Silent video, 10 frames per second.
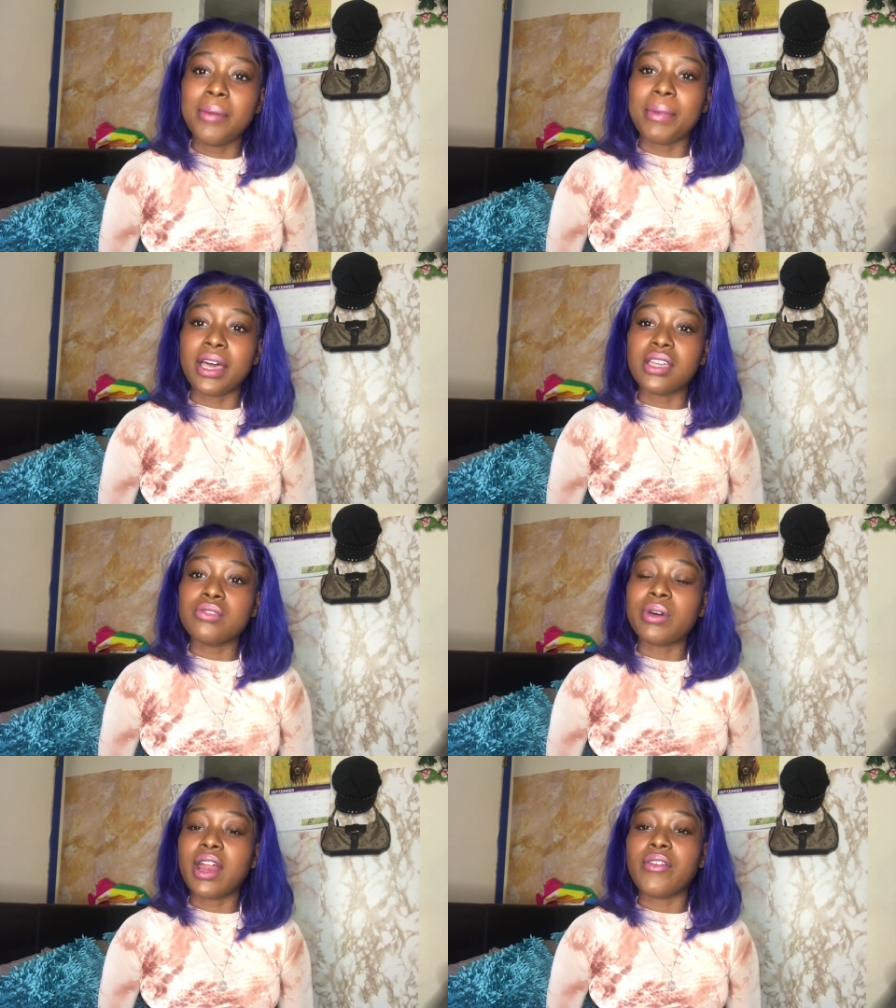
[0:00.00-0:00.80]
But
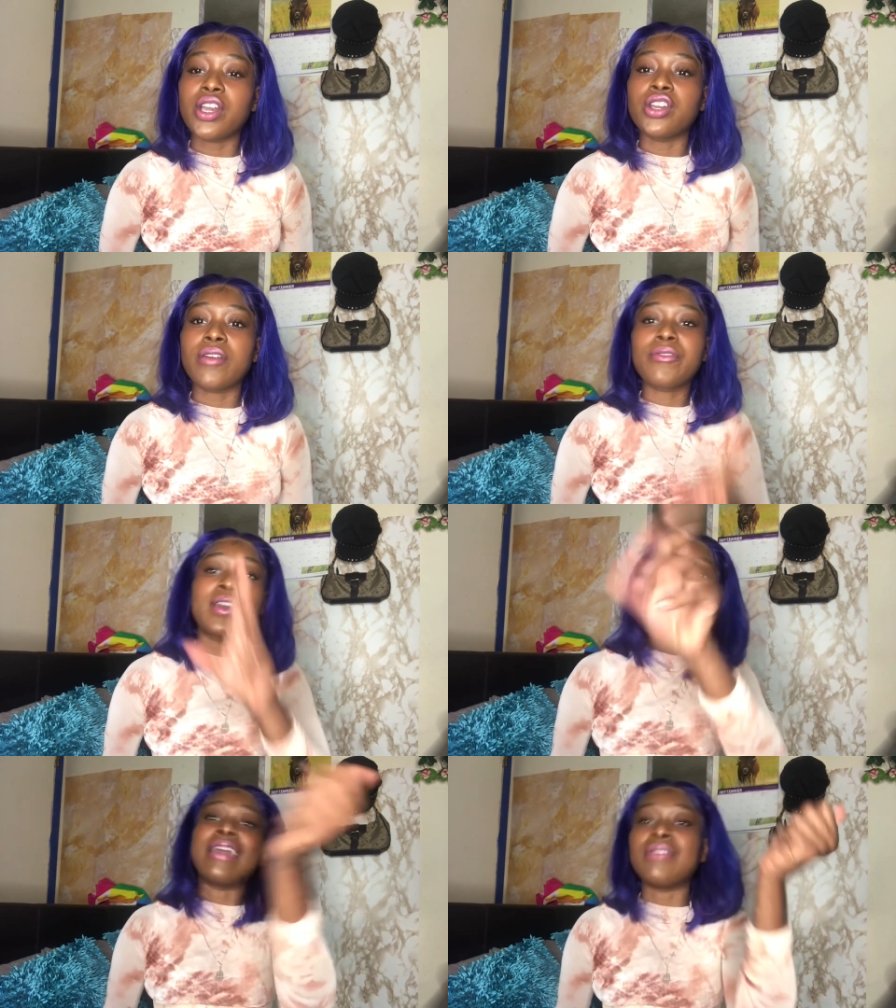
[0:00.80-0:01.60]
it's whatever, you're
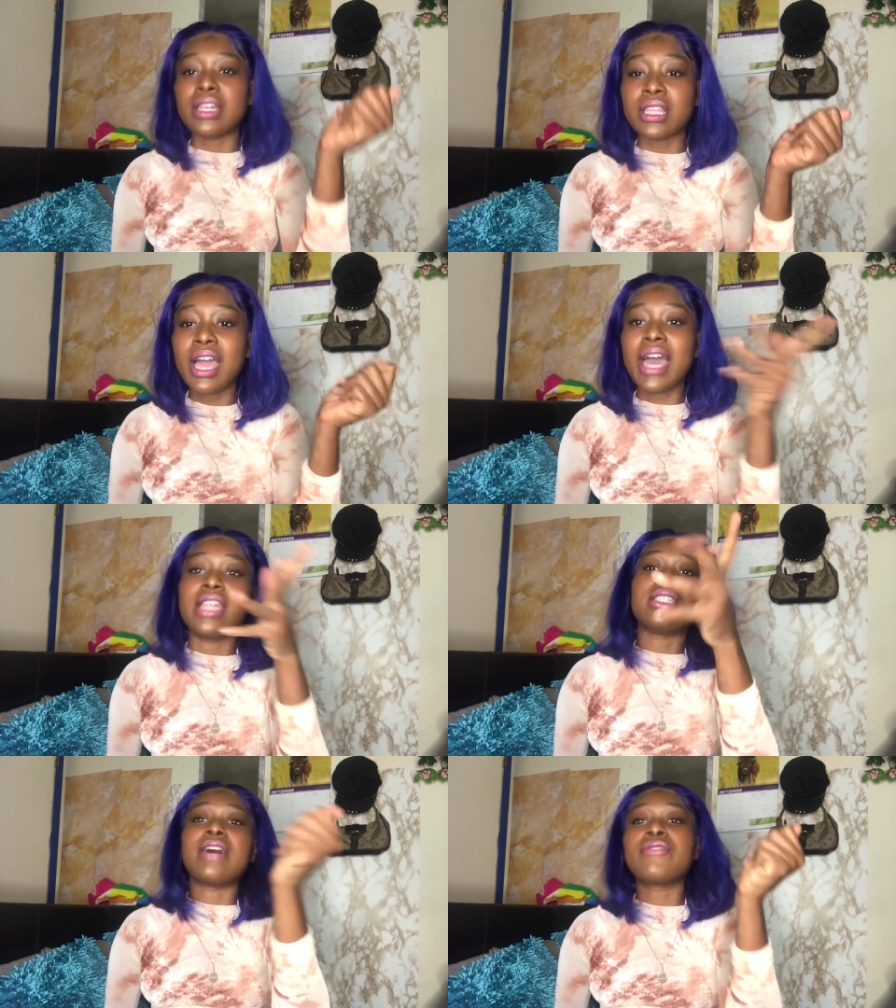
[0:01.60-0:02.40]
forgiven. It
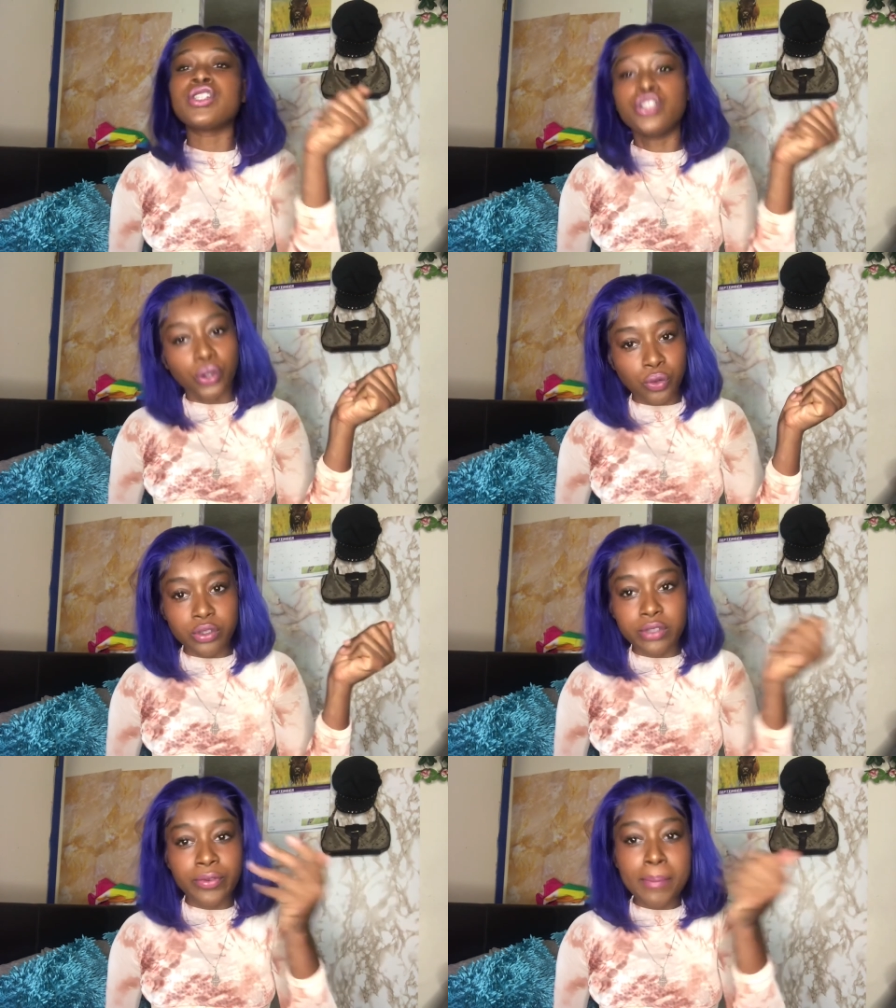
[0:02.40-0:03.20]
is not for you,
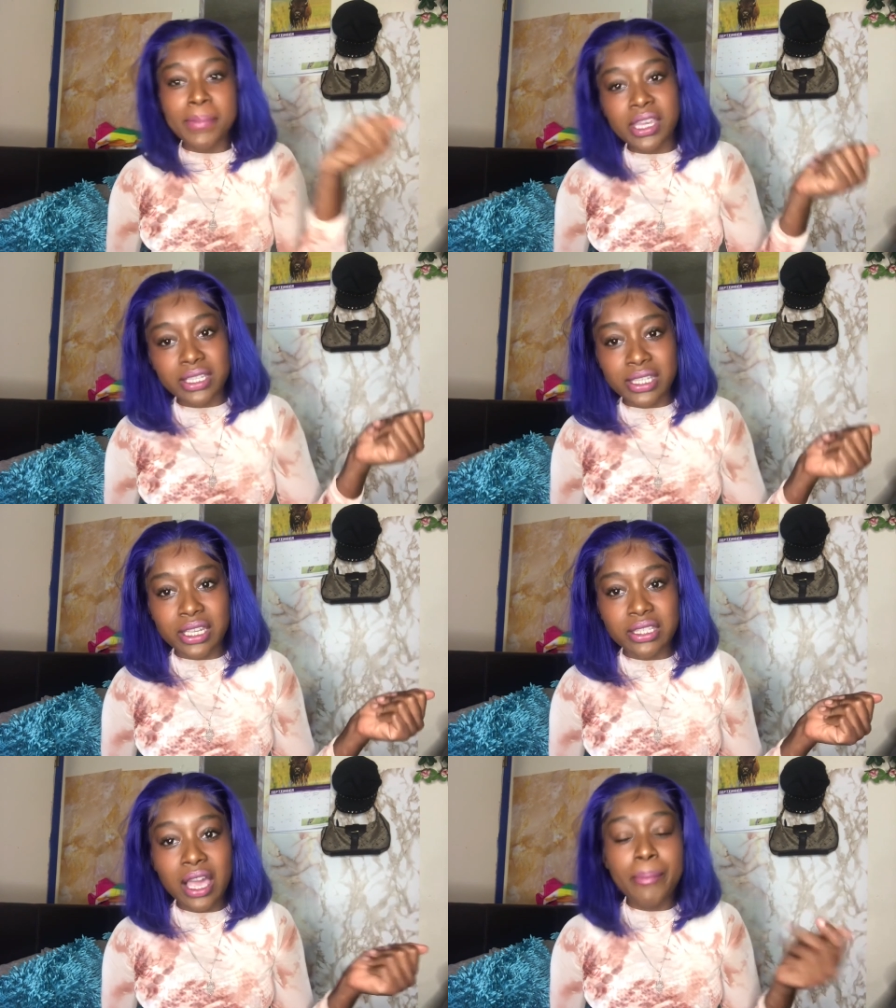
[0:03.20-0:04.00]
it's for me, sis.